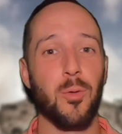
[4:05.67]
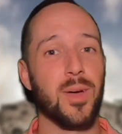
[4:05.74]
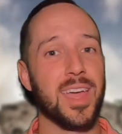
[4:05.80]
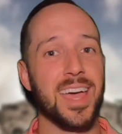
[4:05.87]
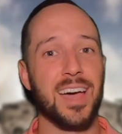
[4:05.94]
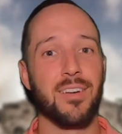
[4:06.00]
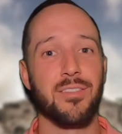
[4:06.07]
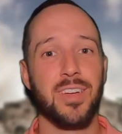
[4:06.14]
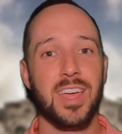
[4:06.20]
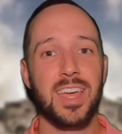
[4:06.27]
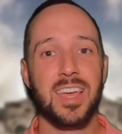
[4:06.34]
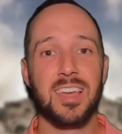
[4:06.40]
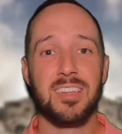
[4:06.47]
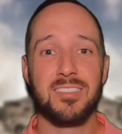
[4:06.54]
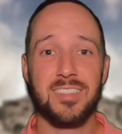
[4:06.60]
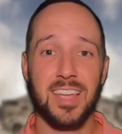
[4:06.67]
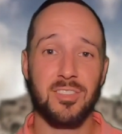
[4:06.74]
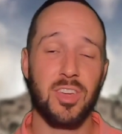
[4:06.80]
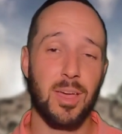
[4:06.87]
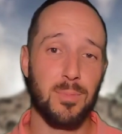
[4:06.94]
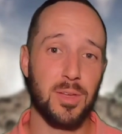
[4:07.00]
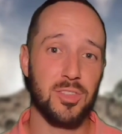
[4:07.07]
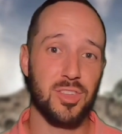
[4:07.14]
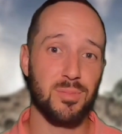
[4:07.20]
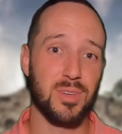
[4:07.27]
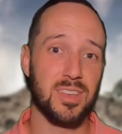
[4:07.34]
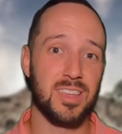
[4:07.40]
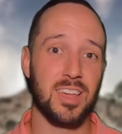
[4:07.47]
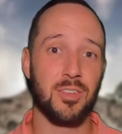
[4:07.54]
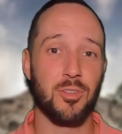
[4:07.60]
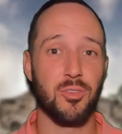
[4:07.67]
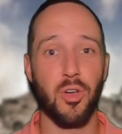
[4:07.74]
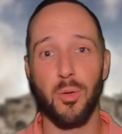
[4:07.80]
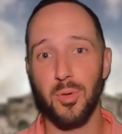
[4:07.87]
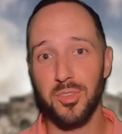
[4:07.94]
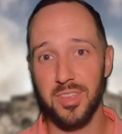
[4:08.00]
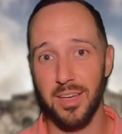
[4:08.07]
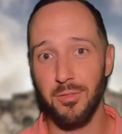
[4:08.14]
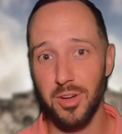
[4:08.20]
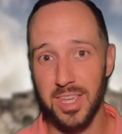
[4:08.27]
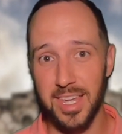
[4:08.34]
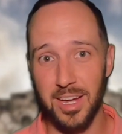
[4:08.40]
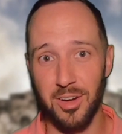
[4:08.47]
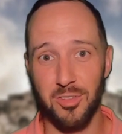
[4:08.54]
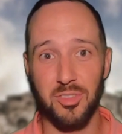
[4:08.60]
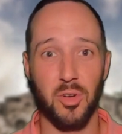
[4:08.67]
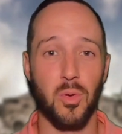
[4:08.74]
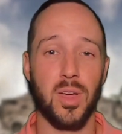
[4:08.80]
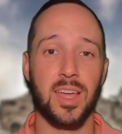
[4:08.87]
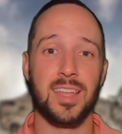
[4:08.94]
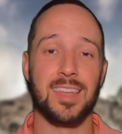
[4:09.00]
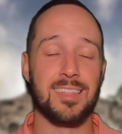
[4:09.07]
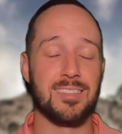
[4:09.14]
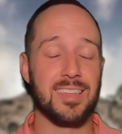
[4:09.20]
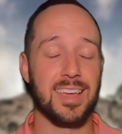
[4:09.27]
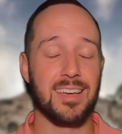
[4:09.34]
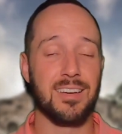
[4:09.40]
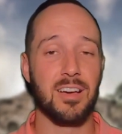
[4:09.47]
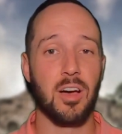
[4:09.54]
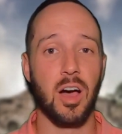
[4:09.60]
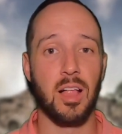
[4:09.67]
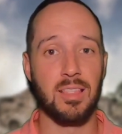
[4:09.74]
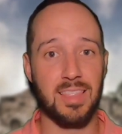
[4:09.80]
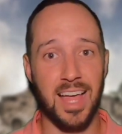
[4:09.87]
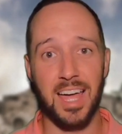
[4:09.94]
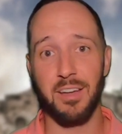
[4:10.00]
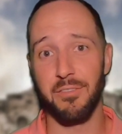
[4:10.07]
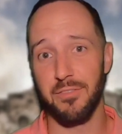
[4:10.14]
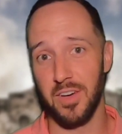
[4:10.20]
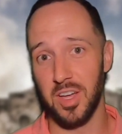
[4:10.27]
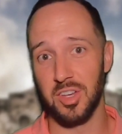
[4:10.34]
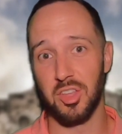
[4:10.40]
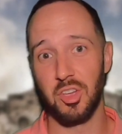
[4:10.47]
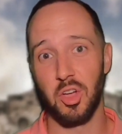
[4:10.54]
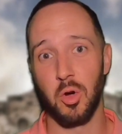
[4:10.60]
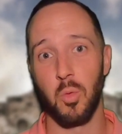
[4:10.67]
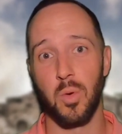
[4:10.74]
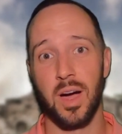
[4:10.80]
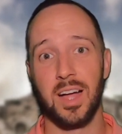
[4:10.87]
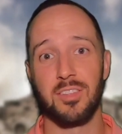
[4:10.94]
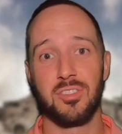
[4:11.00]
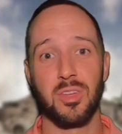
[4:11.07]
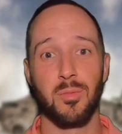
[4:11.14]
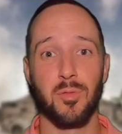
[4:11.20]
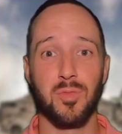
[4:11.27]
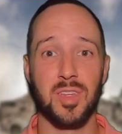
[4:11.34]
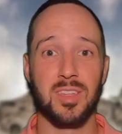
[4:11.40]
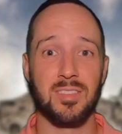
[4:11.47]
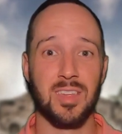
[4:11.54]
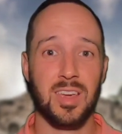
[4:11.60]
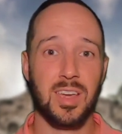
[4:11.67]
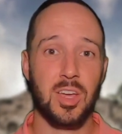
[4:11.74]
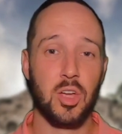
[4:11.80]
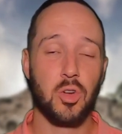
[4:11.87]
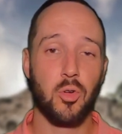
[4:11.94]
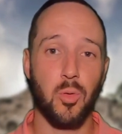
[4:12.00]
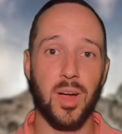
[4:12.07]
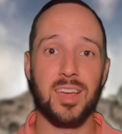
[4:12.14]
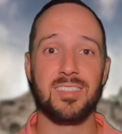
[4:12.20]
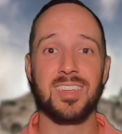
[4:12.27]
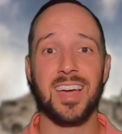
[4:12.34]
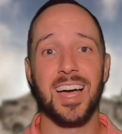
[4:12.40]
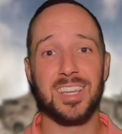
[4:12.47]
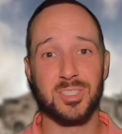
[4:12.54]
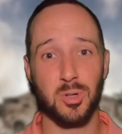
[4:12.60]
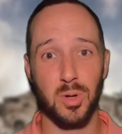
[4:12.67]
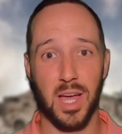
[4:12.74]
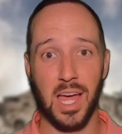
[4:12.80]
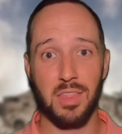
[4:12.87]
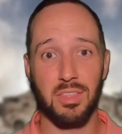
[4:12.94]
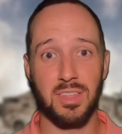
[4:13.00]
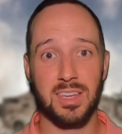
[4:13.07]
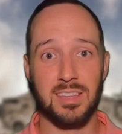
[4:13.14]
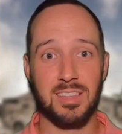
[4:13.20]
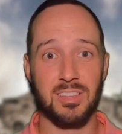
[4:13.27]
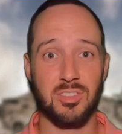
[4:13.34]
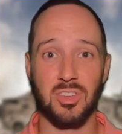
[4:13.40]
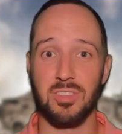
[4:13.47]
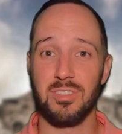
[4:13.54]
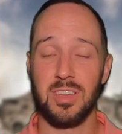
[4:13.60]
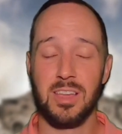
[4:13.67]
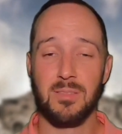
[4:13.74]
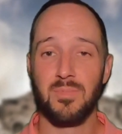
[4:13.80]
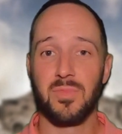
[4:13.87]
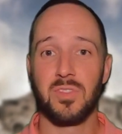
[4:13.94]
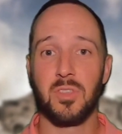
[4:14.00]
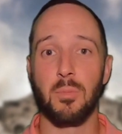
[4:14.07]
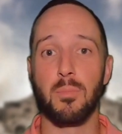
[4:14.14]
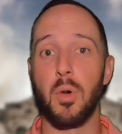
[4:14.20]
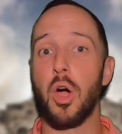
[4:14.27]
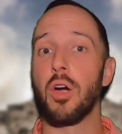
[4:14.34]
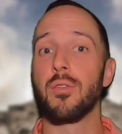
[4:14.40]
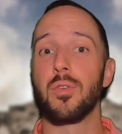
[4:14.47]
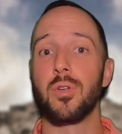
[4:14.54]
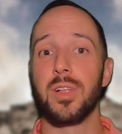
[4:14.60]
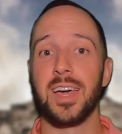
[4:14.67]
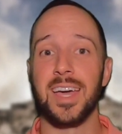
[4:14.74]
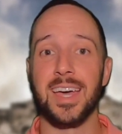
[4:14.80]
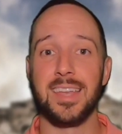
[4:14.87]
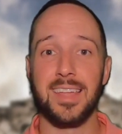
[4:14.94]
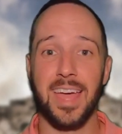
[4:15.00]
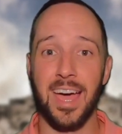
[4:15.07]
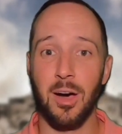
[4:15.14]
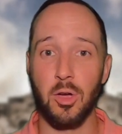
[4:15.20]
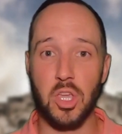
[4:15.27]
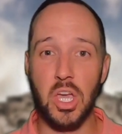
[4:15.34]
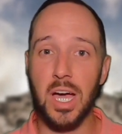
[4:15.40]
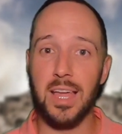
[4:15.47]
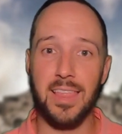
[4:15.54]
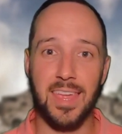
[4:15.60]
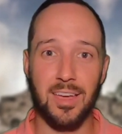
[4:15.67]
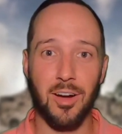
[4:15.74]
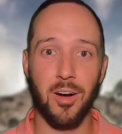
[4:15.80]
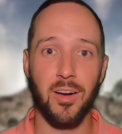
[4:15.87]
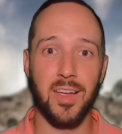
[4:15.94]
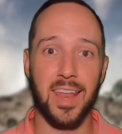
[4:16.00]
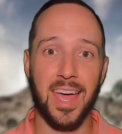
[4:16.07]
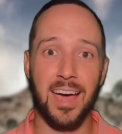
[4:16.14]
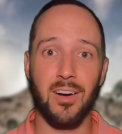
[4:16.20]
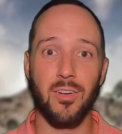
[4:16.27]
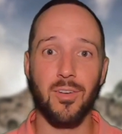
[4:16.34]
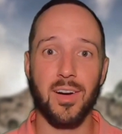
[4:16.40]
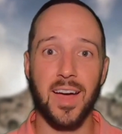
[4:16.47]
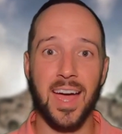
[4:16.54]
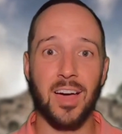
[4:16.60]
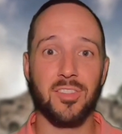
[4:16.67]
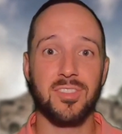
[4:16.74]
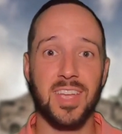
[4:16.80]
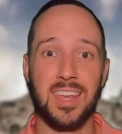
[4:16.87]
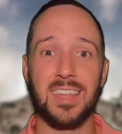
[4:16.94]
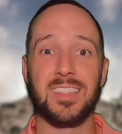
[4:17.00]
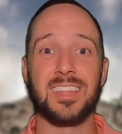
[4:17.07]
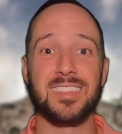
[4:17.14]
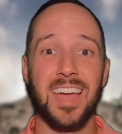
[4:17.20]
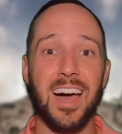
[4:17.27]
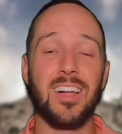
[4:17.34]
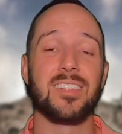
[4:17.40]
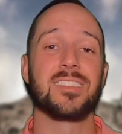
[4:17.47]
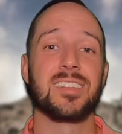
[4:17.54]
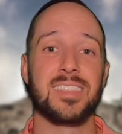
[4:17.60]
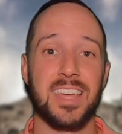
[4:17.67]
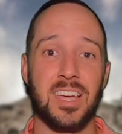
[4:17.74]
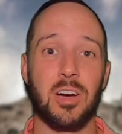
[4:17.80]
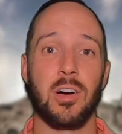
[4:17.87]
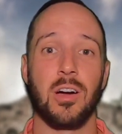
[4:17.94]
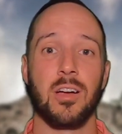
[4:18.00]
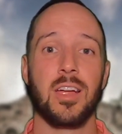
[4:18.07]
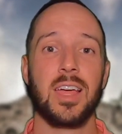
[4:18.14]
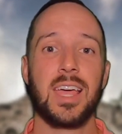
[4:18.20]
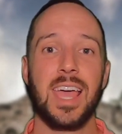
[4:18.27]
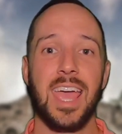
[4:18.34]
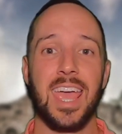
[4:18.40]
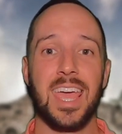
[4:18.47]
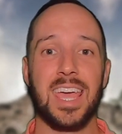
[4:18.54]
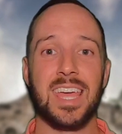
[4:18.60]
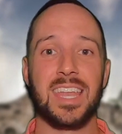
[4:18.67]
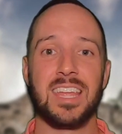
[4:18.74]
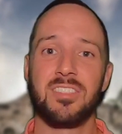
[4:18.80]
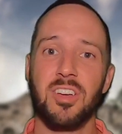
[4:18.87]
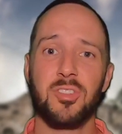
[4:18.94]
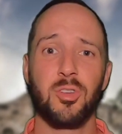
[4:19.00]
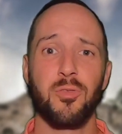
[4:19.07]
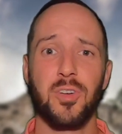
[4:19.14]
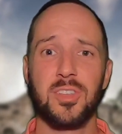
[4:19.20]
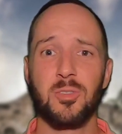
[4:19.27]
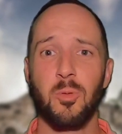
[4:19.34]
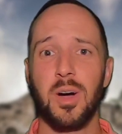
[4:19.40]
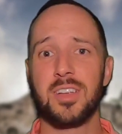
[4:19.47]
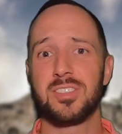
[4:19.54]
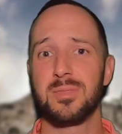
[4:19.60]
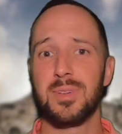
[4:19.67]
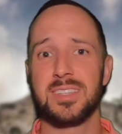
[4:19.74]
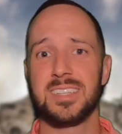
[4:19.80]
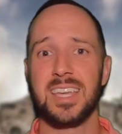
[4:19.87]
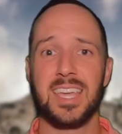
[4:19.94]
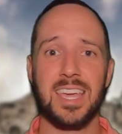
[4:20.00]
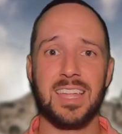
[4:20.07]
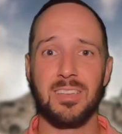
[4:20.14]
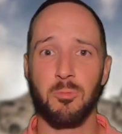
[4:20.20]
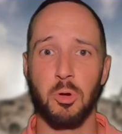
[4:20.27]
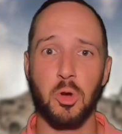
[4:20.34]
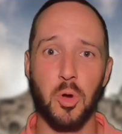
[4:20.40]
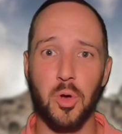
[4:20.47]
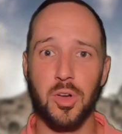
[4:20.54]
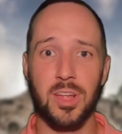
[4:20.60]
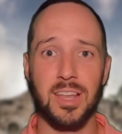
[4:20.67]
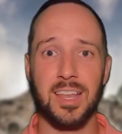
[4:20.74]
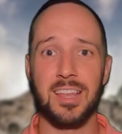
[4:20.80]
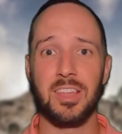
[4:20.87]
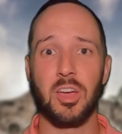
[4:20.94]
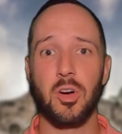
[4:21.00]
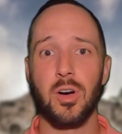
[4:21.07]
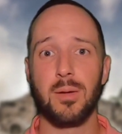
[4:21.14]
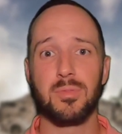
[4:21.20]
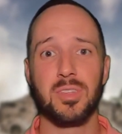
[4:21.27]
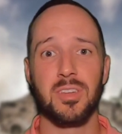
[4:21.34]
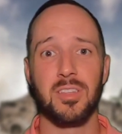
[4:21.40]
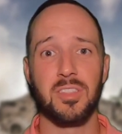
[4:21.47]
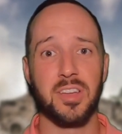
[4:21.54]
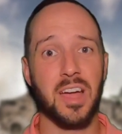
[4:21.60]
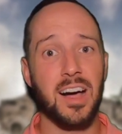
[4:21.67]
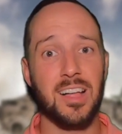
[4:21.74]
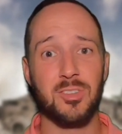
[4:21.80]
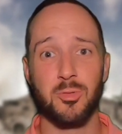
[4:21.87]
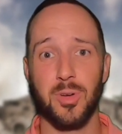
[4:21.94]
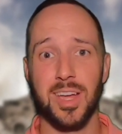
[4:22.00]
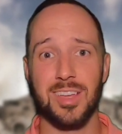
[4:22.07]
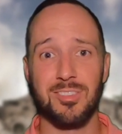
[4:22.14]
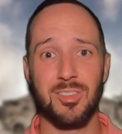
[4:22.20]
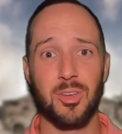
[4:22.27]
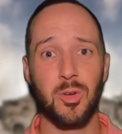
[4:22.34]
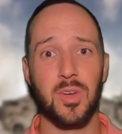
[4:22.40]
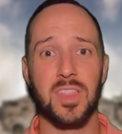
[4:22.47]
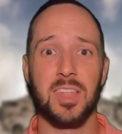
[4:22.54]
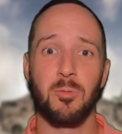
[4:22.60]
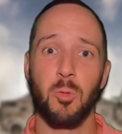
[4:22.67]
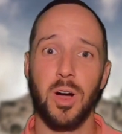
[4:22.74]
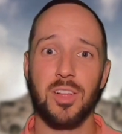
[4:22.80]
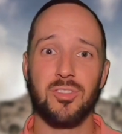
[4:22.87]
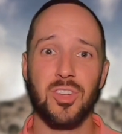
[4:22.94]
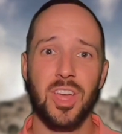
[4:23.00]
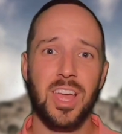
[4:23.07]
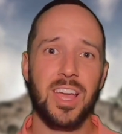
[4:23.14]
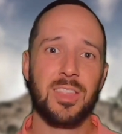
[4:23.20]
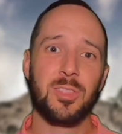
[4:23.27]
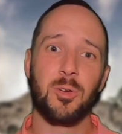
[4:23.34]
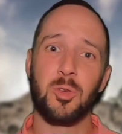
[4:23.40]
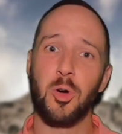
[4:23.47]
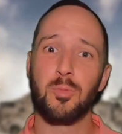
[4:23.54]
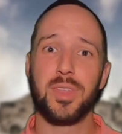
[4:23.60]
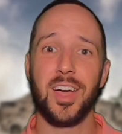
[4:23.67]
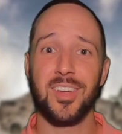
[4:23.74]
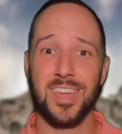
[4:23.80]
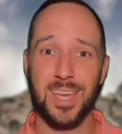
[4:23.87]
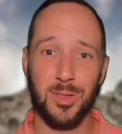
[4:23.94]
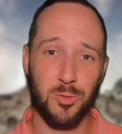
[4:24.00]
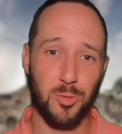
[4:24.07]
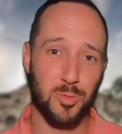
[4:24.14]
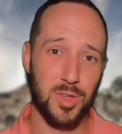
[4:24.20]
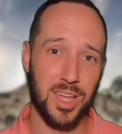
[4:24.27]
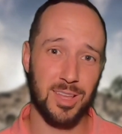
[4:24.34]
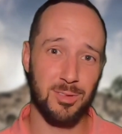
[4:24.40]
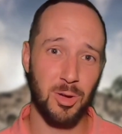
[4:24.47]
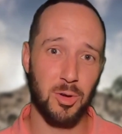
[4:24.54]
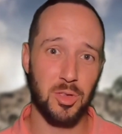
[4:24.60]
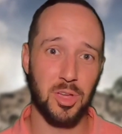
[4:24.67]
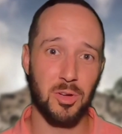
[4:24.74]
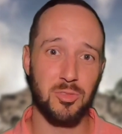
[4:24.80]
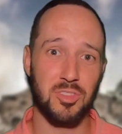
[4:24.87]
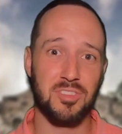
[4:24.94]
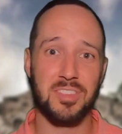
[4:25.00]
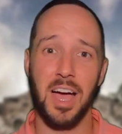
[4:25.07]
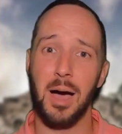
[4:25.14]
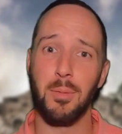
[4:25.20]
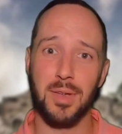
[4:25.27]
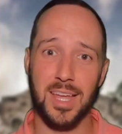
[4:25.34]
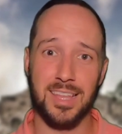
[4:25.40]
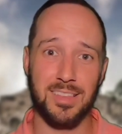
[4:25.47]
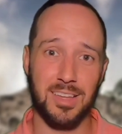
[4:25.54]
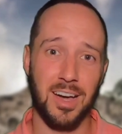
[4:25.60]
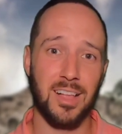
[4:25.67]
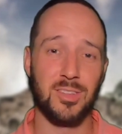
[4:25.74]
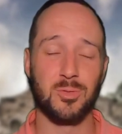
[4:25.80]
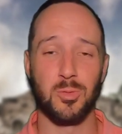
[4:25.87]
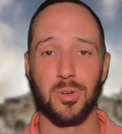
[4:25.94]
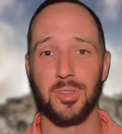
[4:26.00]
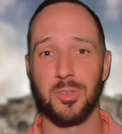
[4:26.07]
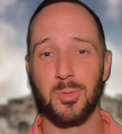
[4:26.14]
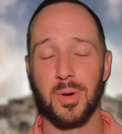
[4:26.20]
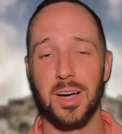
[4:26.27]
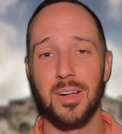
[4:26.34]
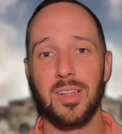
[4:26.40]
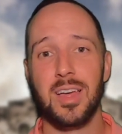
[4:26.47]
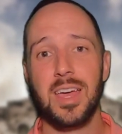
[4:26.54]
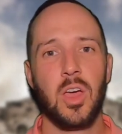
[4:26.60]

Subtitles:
We have state championship contenders almost every year, so it is a lot of fun to go watch some of these crazy high school athletes and just to marvel at how young they are and how outstandingly talented they are. And it's also fun to watch them as they get recruited and go up to the college ranks too, and then watch those hometown kids from San Antonio just dominate the college world as well.